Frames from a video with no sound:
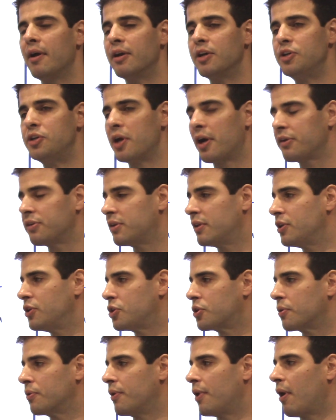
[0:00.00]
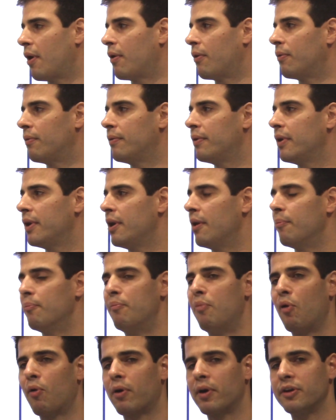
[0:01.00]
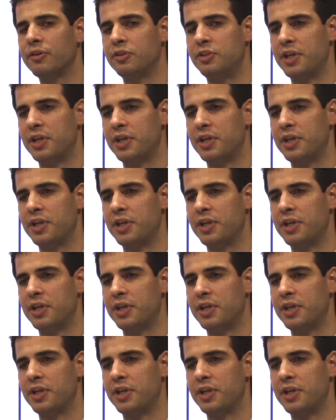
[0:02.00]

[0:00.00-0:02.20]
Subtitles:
Justin Trudeau, Boris